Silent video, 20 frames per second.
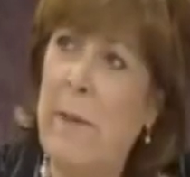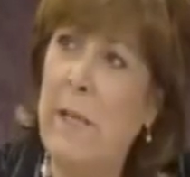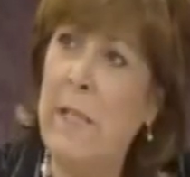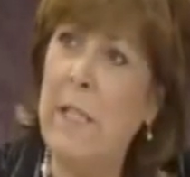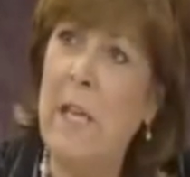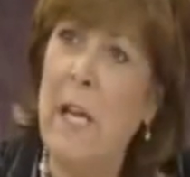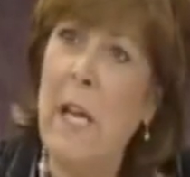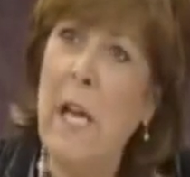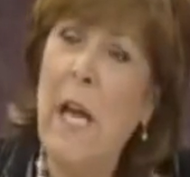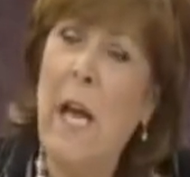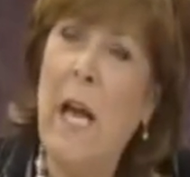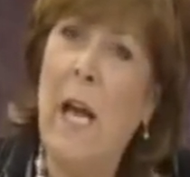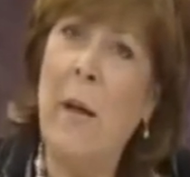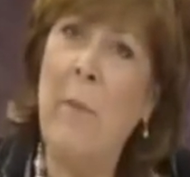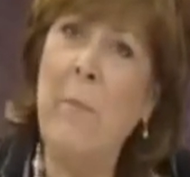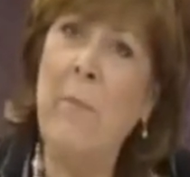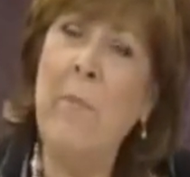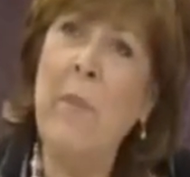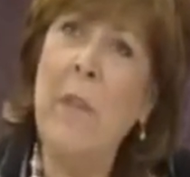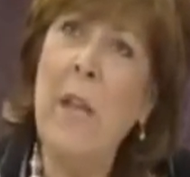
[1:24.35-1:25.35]
But
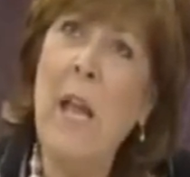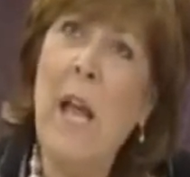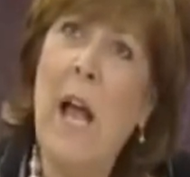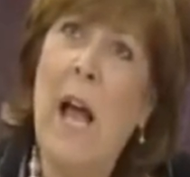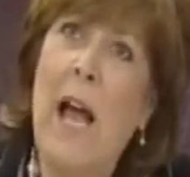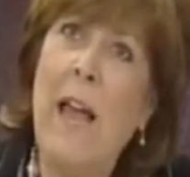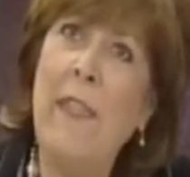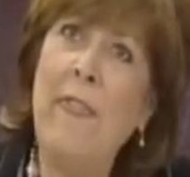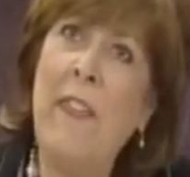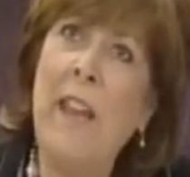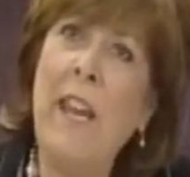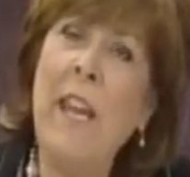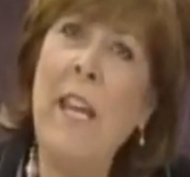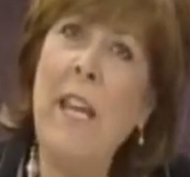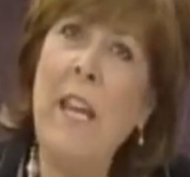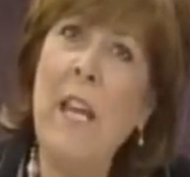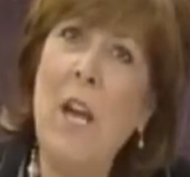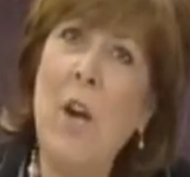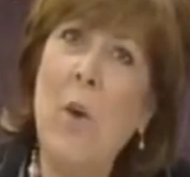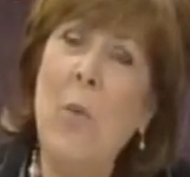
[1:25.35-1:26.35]
I
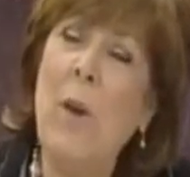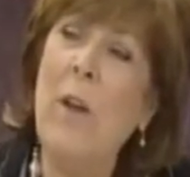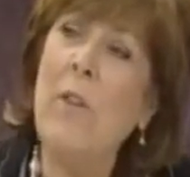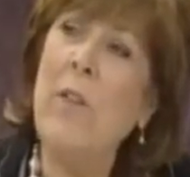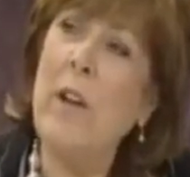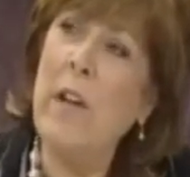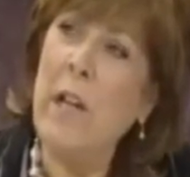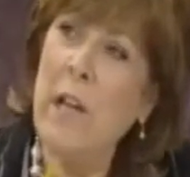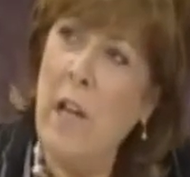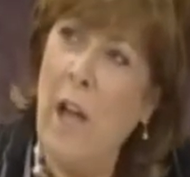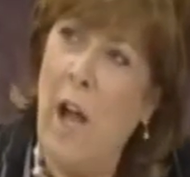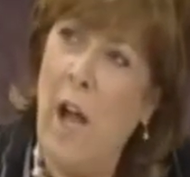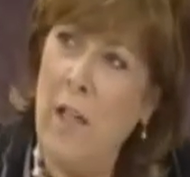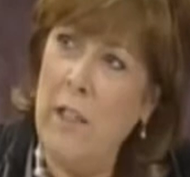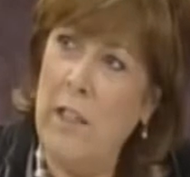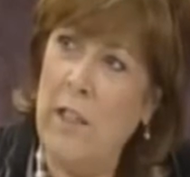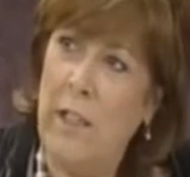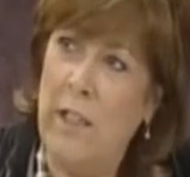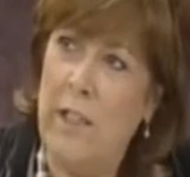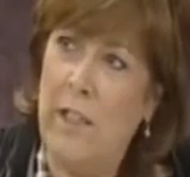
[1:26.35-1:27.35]
think we have a
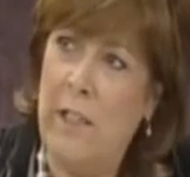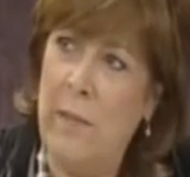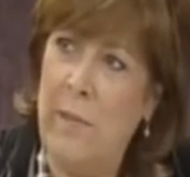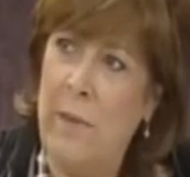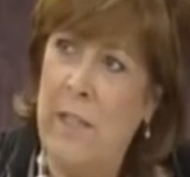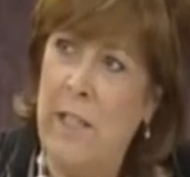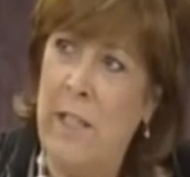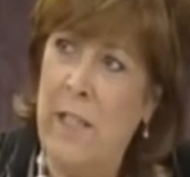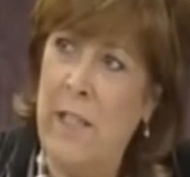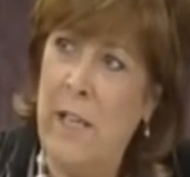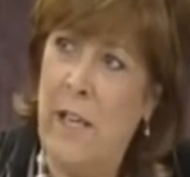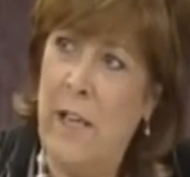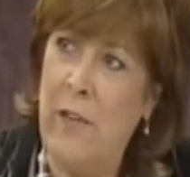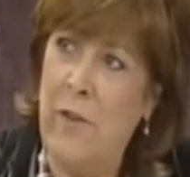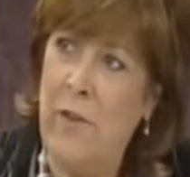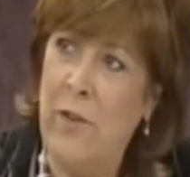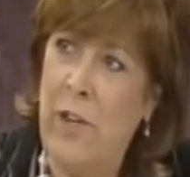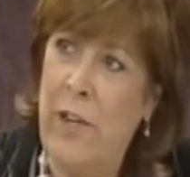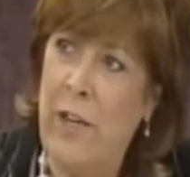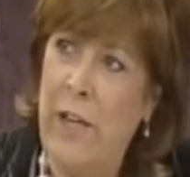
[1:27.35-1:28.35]
class system in this
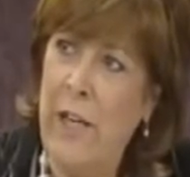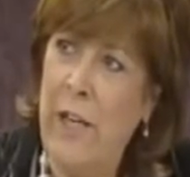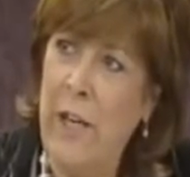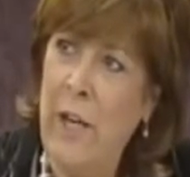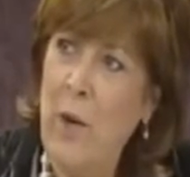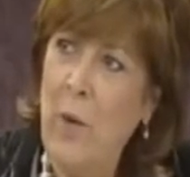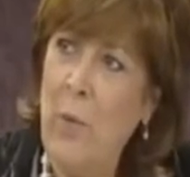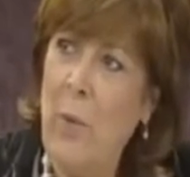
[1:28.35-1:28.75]
country